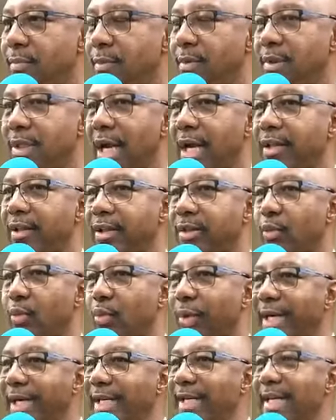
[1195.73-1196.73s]
Now,
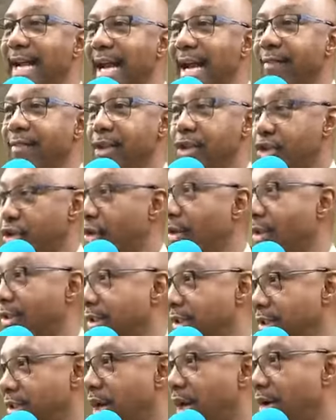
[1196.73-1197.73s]
we didn't have the
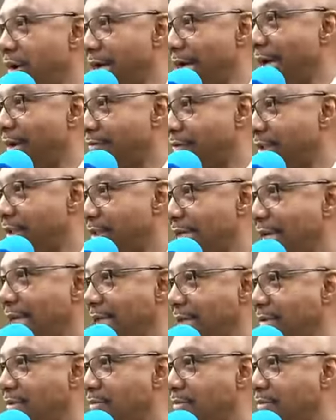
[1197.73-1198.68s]
choices y'all have today.